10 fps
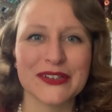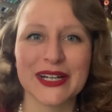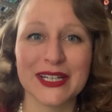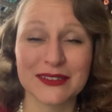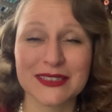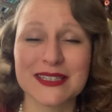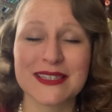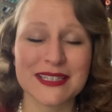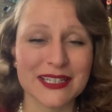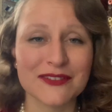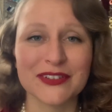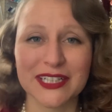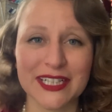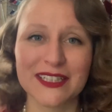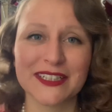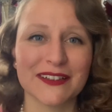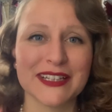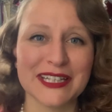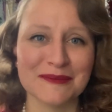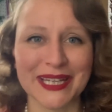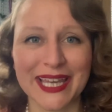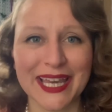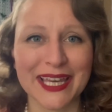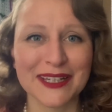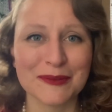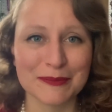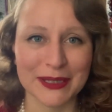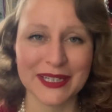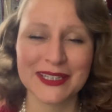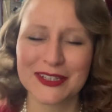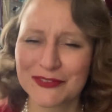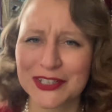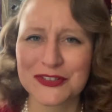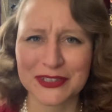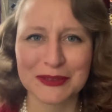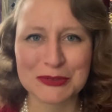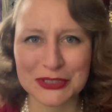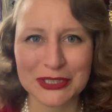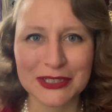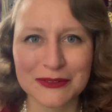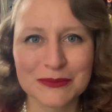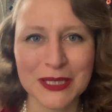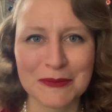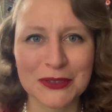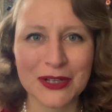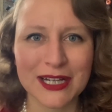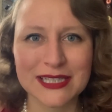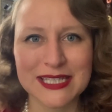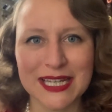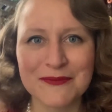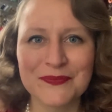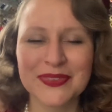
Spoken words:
I can see it very clearly in my head, but eventually I'm sure I'll come across it.